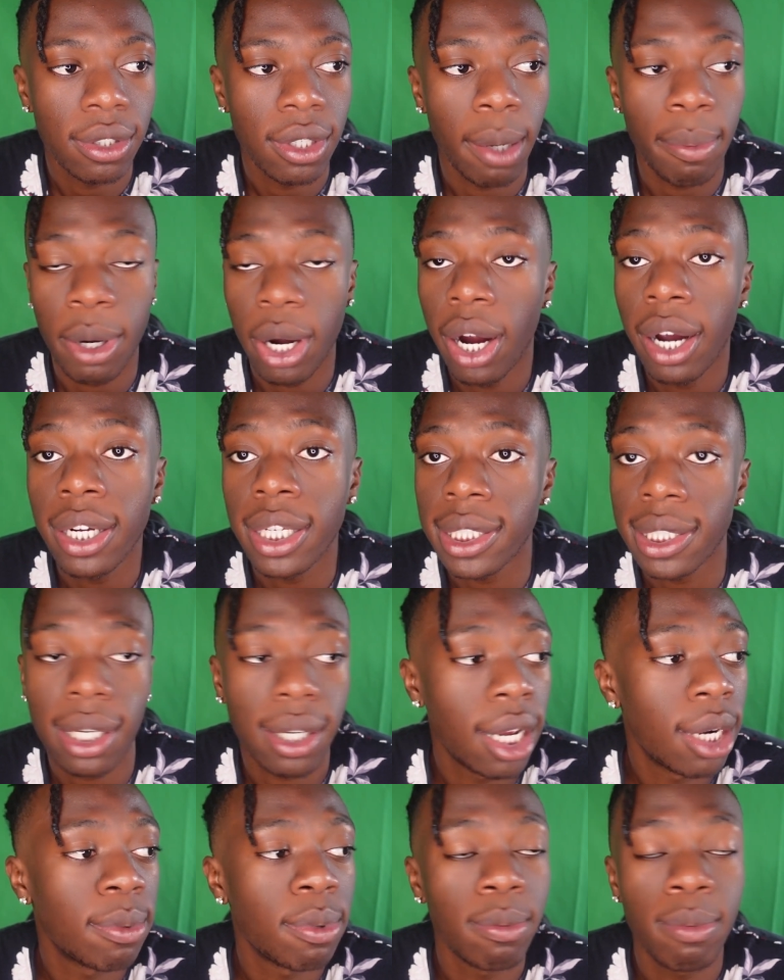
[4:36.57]
I'm an artist. I
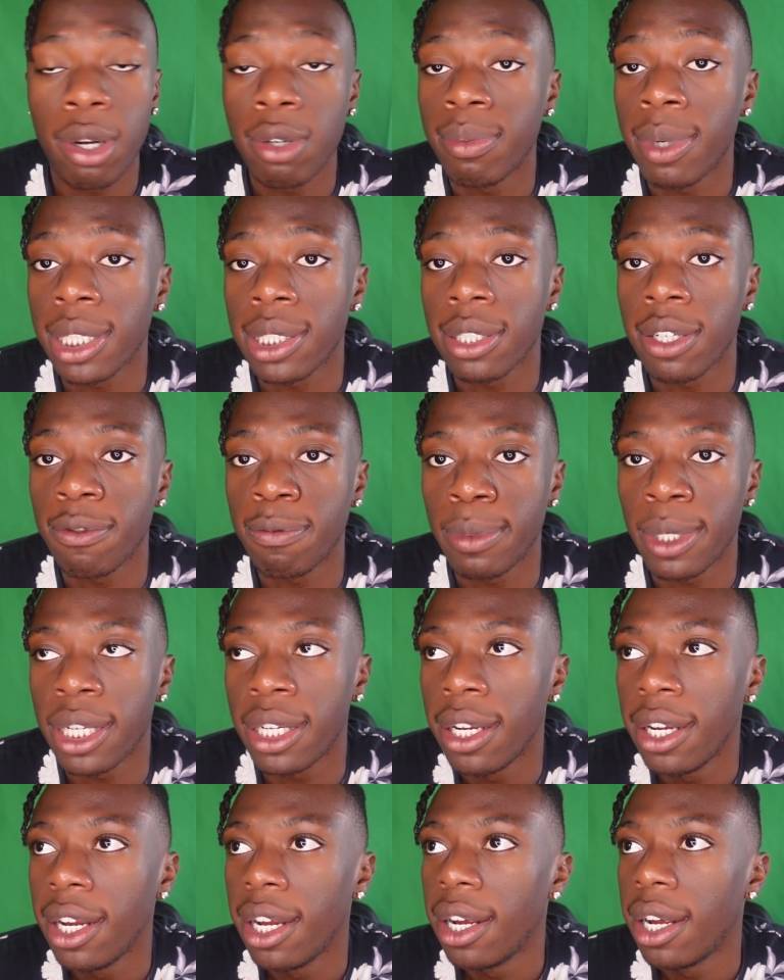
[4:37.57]
gotta promote myself. But